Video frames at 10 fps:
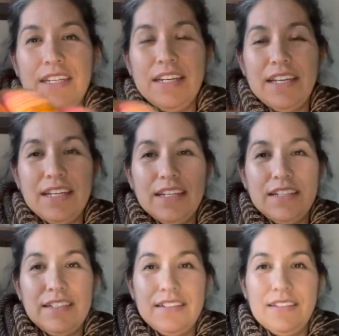
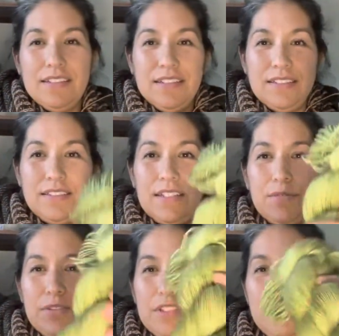and I said
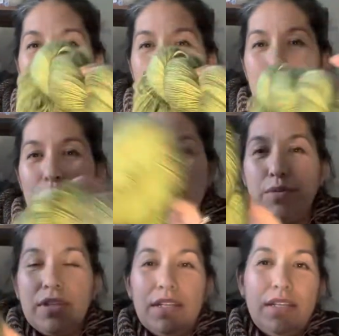well this one goes well
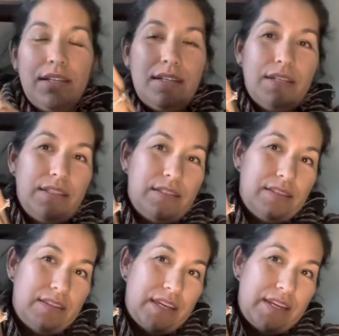with it
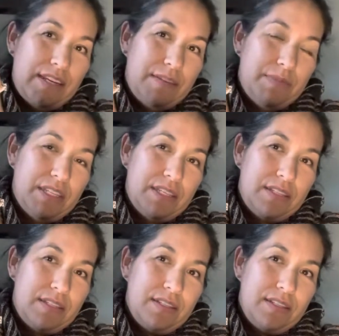and I named it